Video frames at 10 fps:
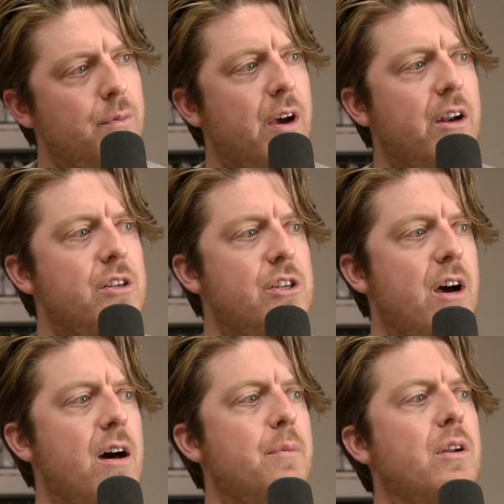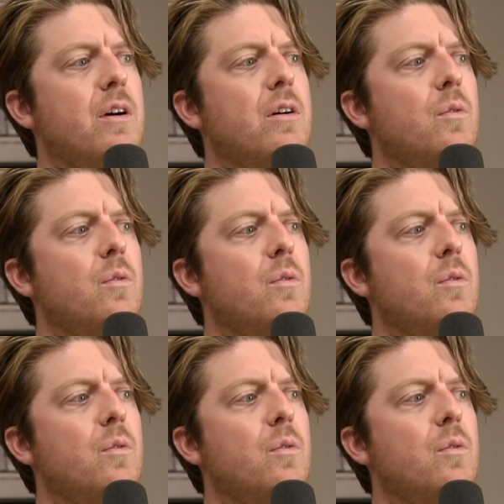got a job in a